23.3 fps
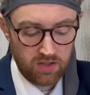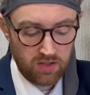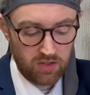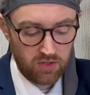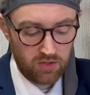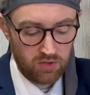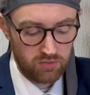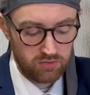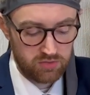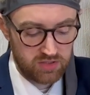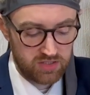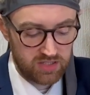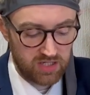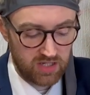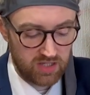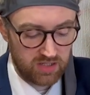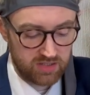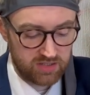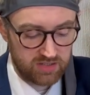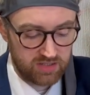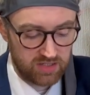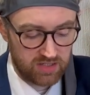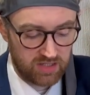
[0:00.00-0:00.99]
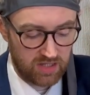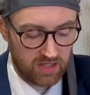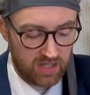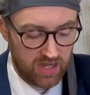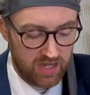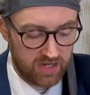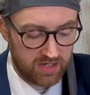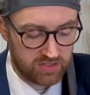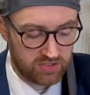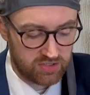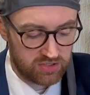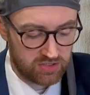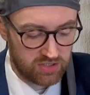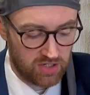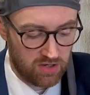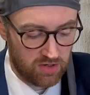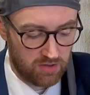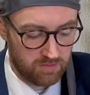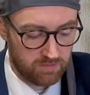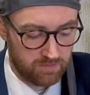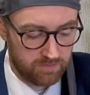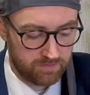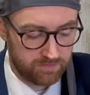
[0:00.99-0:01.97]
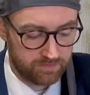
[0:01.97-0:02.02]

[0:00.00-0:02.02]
You tilt it like so,